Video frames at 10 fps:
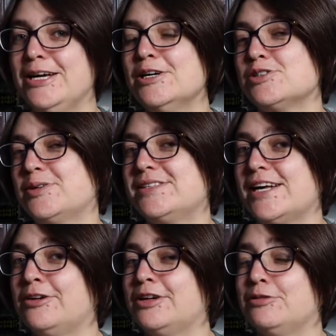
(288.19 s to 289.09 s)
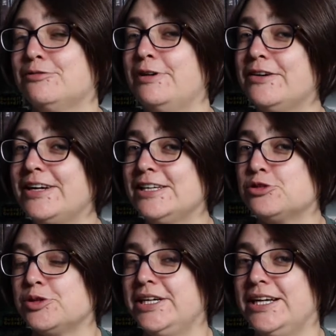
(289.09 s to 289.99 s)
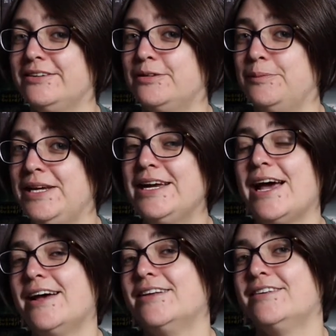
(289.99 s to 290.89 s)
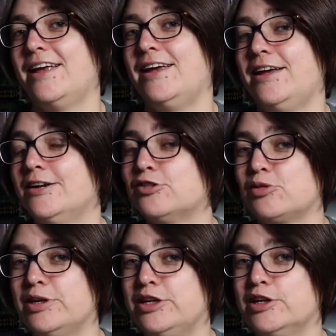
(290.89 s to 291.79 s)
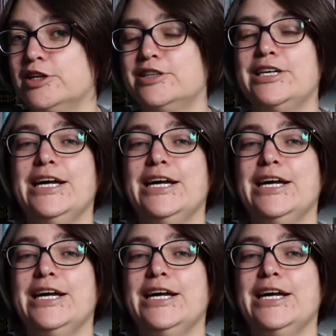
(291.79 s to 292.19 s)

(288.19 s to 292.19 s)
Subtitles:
So it sounded very intriguing to me as a history nerd.